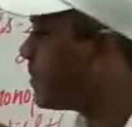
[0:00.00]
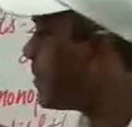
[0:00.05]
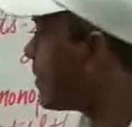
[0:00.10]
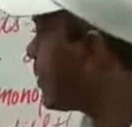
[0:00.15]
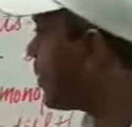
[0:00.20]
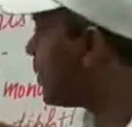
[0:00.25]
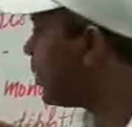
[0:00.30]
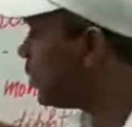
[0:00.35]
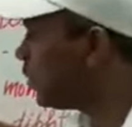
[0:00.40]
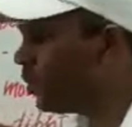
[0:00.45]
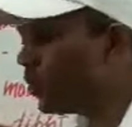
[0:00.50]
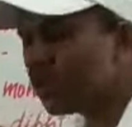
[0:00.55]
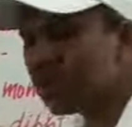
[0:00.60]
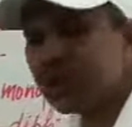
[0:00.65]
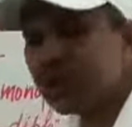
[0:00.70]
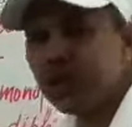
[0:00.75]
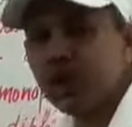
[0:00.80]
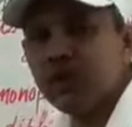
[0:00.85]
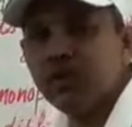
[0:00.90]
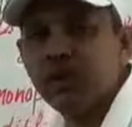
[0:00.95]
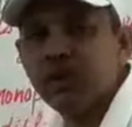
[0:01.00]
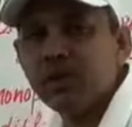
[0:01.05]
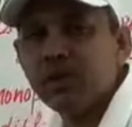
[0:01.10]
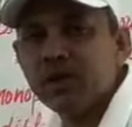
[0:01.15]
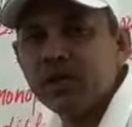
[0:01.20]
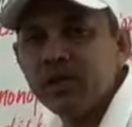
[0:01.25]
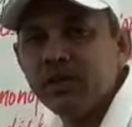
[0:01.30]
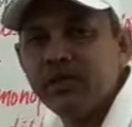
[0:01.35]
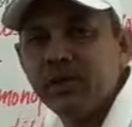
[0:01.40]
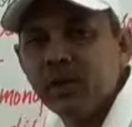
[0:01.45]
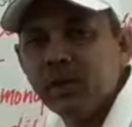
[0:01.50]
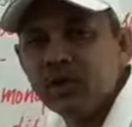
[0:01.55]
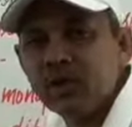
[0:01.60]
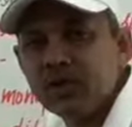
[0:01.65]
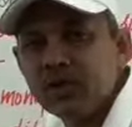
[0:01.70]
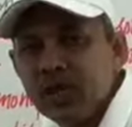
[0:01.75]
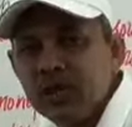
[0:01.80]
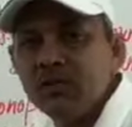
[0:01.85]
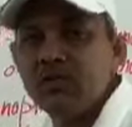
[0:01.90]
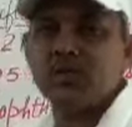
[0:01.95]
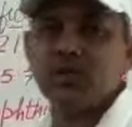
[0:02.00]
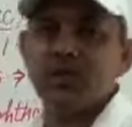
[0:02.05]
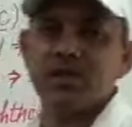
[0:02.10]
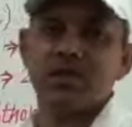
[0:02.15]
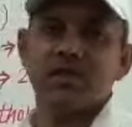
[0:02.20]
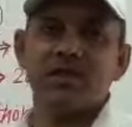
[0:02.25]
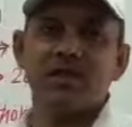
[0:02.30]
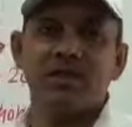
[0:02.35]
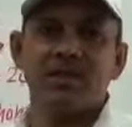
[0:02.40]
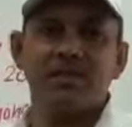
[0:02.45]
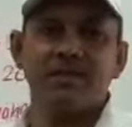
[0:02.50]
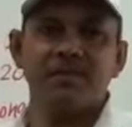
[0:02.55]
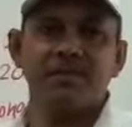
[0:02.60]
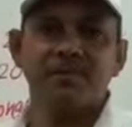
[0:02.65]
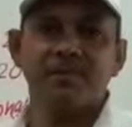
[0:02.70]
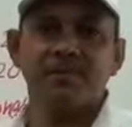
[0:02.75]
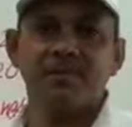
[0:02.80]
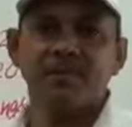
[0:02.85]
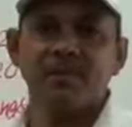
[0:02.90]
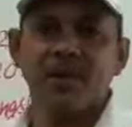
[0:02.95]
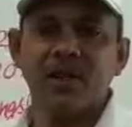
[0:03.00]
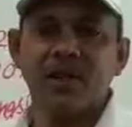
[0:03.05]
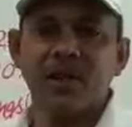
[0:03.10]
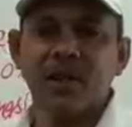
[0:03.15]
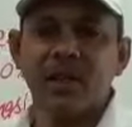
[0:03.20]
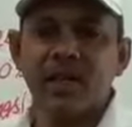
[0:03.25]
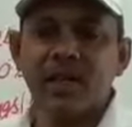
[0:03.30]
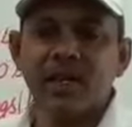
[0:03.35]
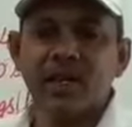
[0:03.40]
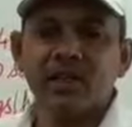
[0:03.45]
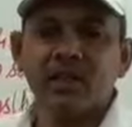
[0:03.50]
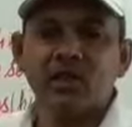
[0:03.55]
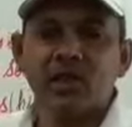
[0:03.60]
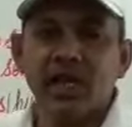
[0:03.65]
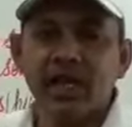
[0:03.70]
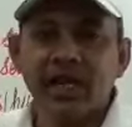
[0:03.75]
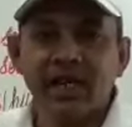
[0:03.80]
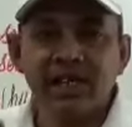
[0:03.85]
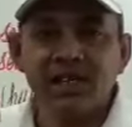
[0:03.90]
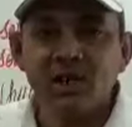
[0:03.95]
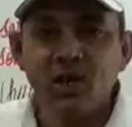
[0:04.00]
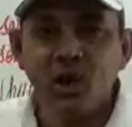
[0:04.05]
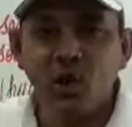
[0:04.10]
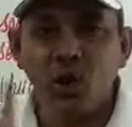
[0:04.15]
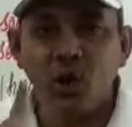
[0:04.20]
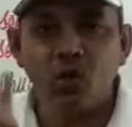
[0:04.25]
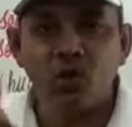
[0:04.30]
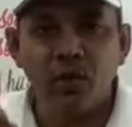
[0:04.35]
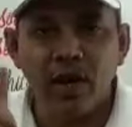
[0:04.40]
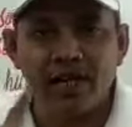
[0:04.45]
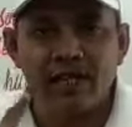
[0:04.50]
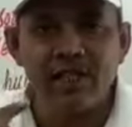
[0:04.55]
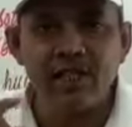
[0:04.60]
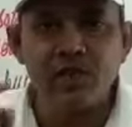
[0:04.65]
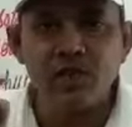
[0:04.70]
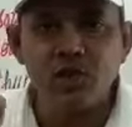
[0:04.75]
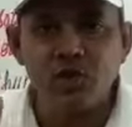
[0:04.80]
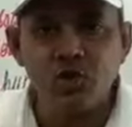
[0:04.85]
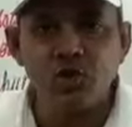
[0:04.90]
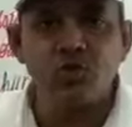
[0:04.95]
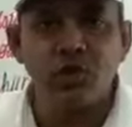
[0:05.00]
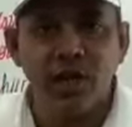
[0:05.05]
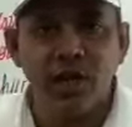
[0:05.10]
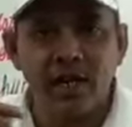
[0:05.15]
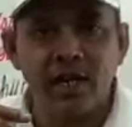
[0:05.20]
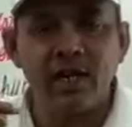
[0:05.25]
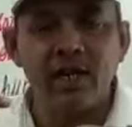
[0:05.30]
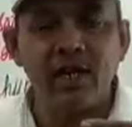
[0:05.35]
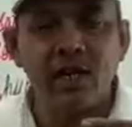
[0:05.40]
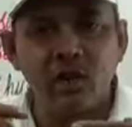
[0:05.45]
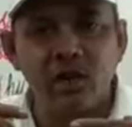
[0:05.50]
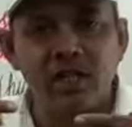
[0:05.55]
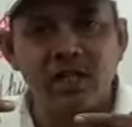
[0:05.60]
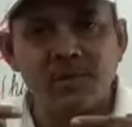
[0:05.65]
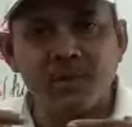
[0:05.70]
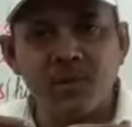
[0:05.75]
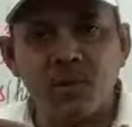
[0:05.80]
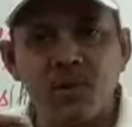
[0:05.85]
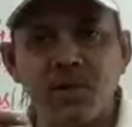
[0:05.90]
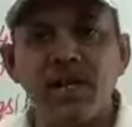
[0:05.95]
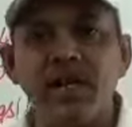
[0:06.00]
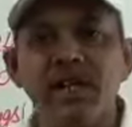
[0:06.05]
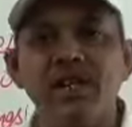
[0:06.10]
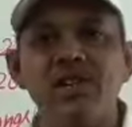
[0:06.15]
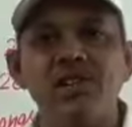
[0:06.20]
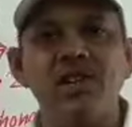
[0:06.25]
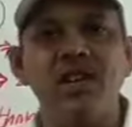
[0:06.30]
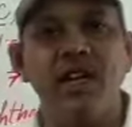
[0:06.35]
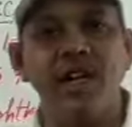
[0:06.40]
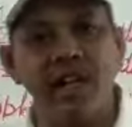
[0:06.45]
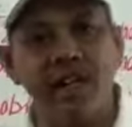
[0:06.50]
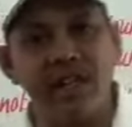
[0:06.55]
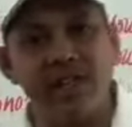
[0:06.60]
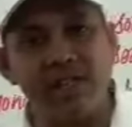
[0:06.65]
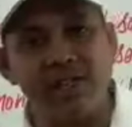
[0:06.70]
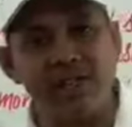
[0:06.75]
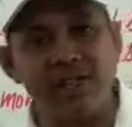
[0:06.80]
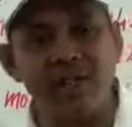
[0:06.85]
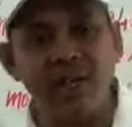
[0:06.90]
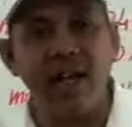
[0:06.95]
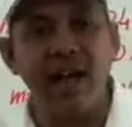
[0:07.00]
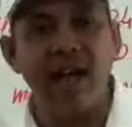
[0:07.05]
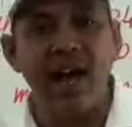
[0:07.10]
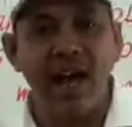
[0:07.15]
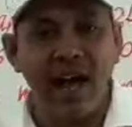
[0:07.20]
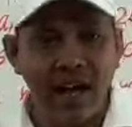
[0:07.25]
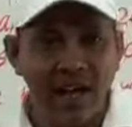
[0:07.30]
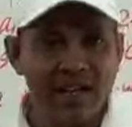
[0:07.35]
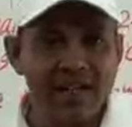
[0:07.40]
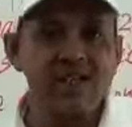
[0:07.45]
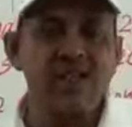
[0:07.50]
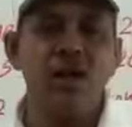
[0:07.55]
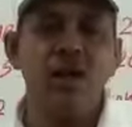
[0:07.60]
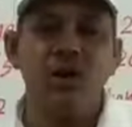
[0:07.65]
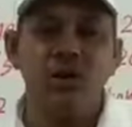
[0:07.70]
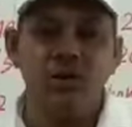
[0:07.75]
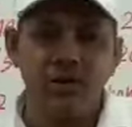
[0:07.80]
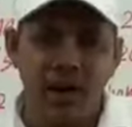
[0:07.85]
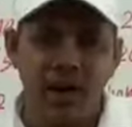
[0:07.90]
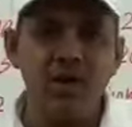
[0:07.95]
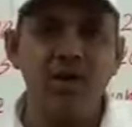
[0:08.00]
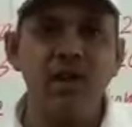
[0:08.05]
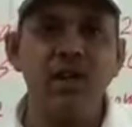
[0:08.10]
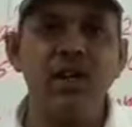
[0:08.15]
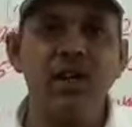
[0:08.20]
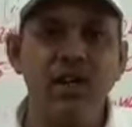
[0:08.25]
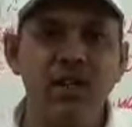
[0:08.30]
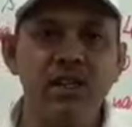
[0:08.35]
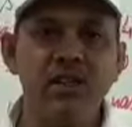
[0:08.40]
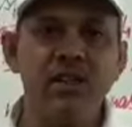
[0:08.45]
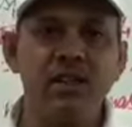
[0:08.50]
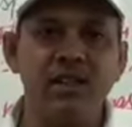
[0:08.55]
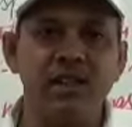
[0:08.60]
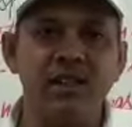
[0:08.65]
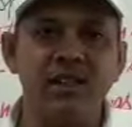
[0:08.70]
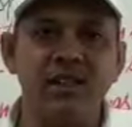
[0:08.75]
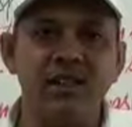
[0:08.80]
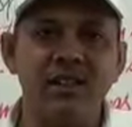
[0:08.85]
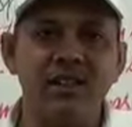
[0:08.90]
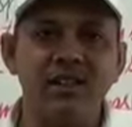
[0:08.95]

produce 44 sounds. There is no one-to-one correspondence in English as found in Hindi.